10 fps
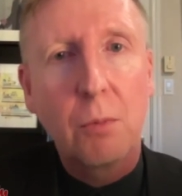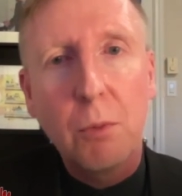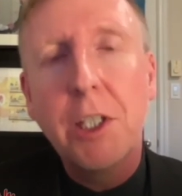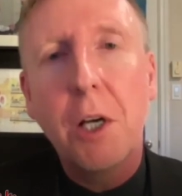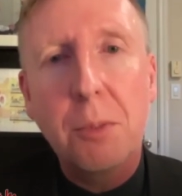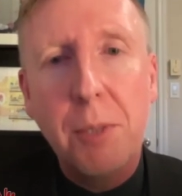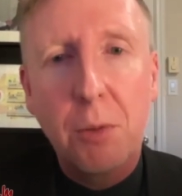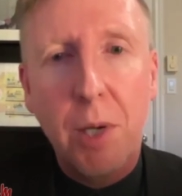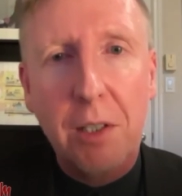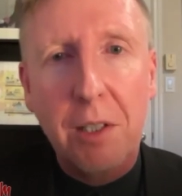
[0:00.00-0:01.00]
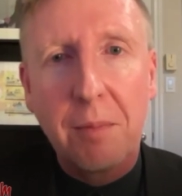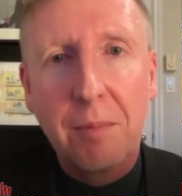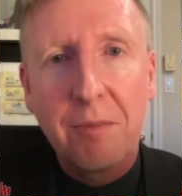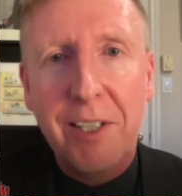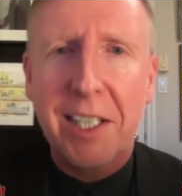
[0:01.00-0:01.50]
reach out to me directly.
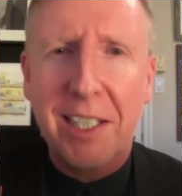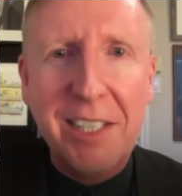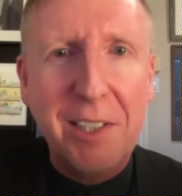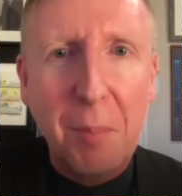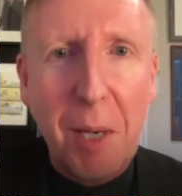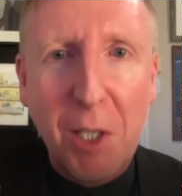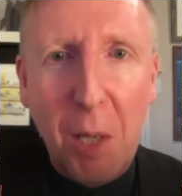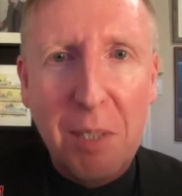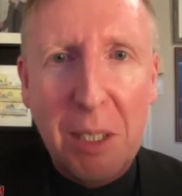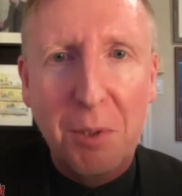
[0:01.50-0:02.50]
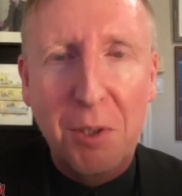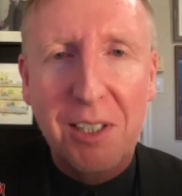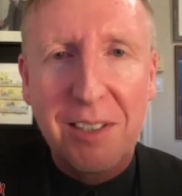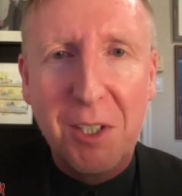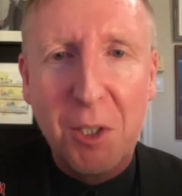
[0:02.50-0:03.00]
If I get elected, I might not be able to
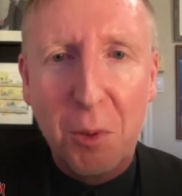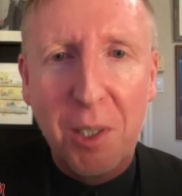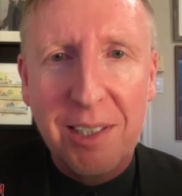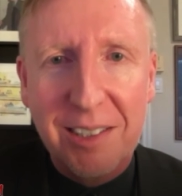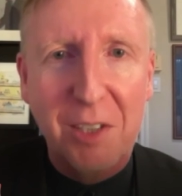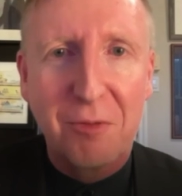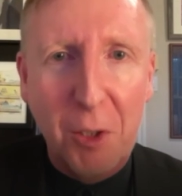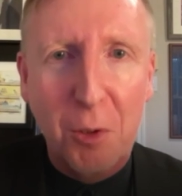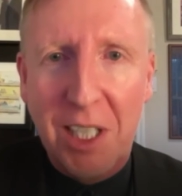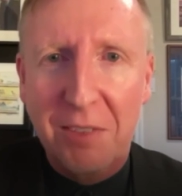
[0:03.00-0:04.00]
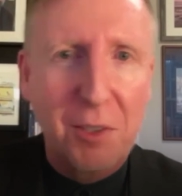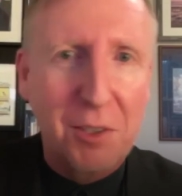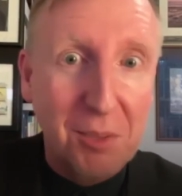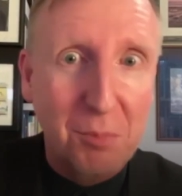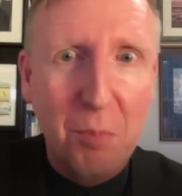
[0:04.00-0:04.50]
continue doing this at a federal level
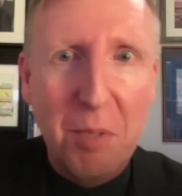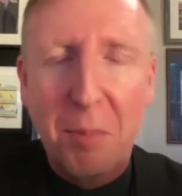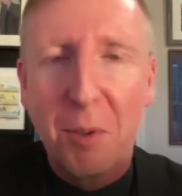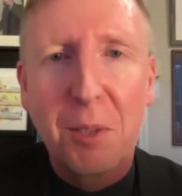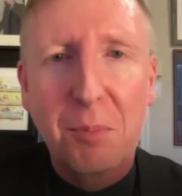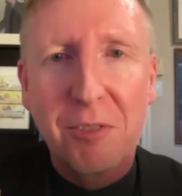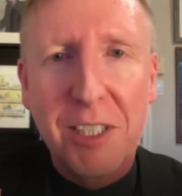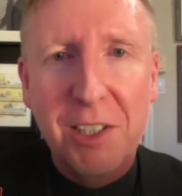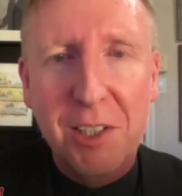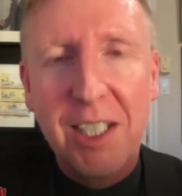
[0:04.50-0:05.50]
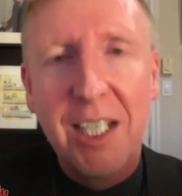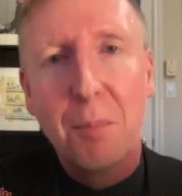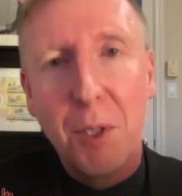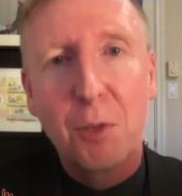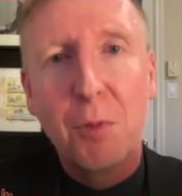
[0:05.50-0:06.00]
because it's more people than provincially,
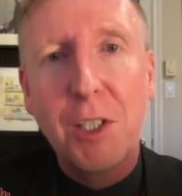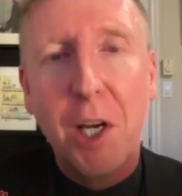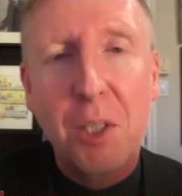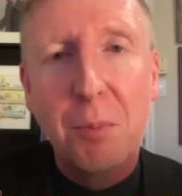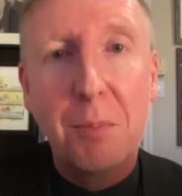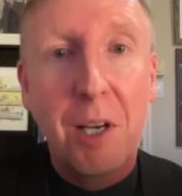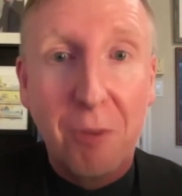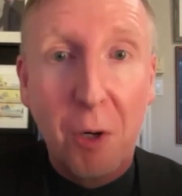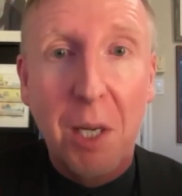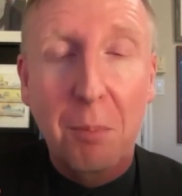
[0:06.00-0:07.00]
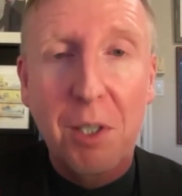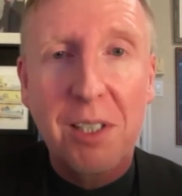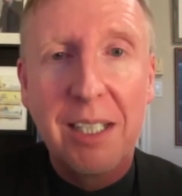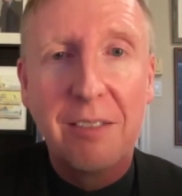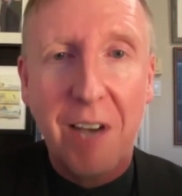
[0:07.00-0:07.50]
but you can reach out to me and my phone numbers
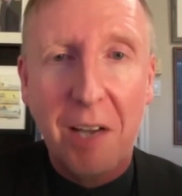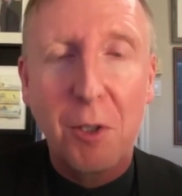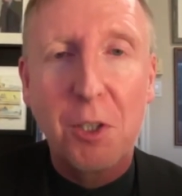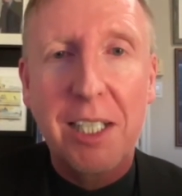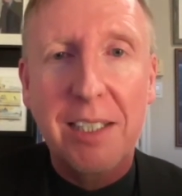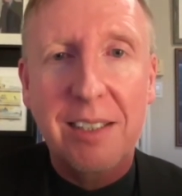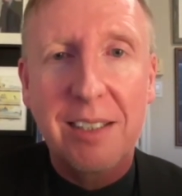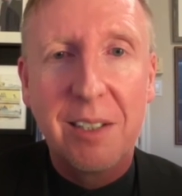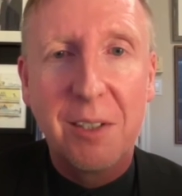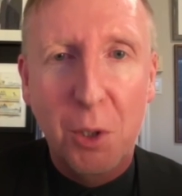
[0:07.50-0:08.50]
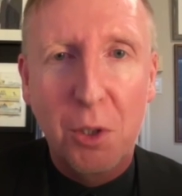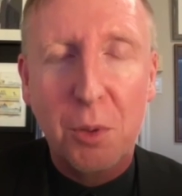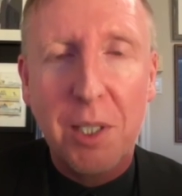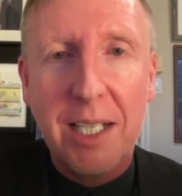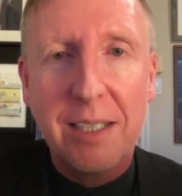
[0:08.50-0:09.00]
506
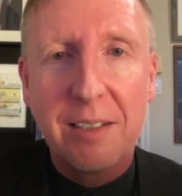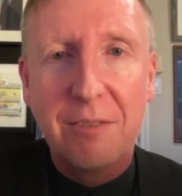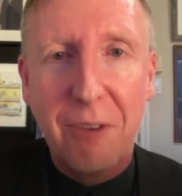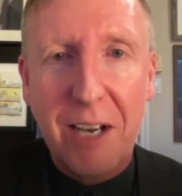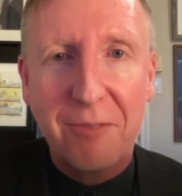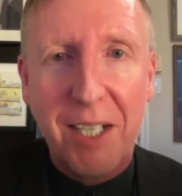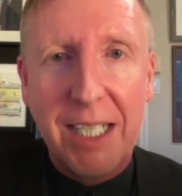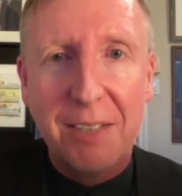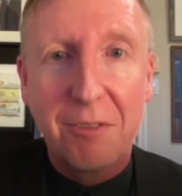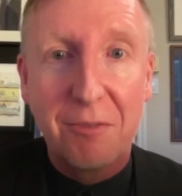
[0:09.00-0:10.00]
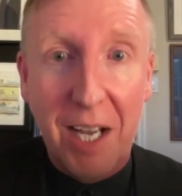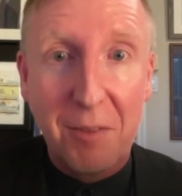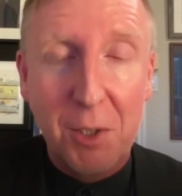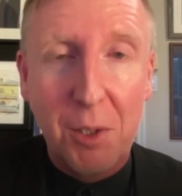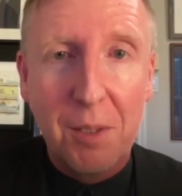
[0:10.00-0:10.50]
238
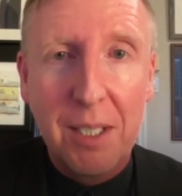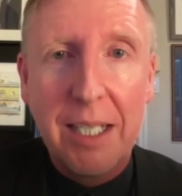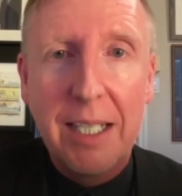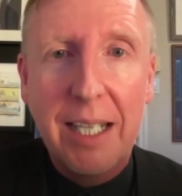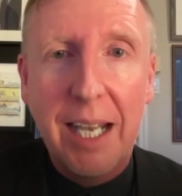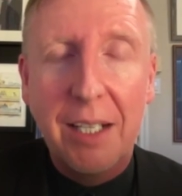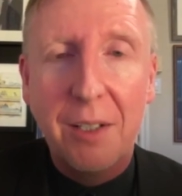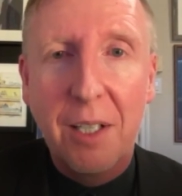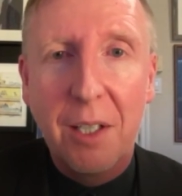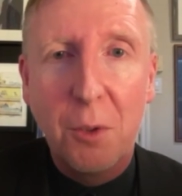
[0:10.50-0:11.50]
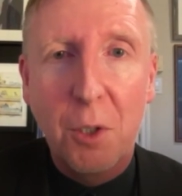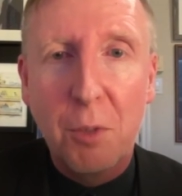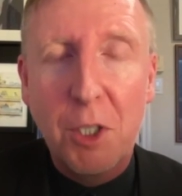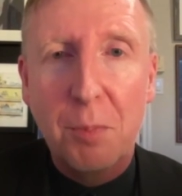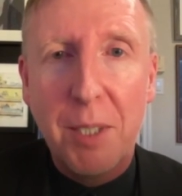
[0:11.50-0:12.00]
5550. And you can
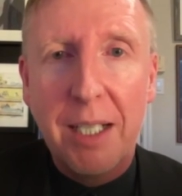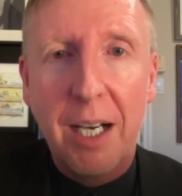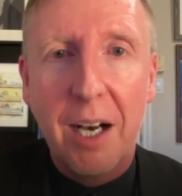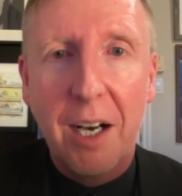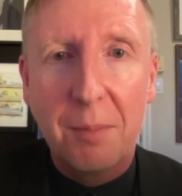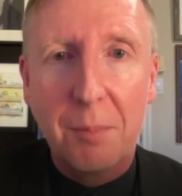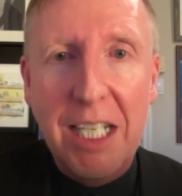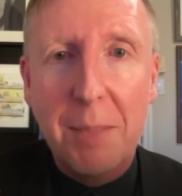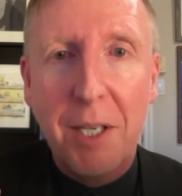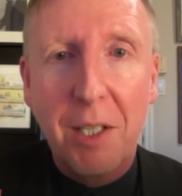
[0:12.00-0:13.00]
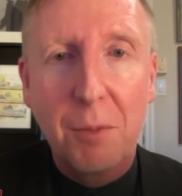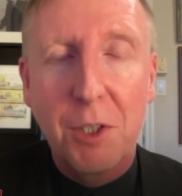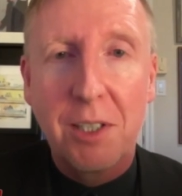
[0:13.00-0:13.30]
reach me on my email, which